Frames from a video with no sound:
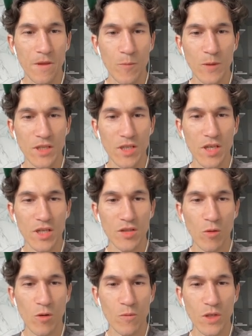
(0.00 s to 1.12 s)
with his
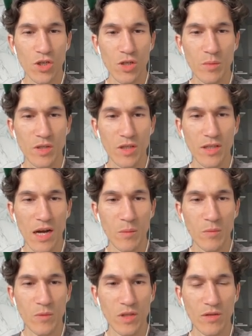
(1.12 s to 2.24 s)
orbit ship
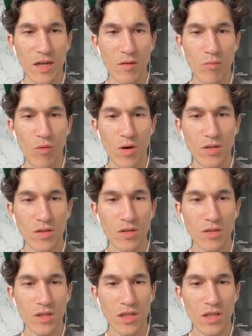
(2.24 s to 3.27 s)
setup with green port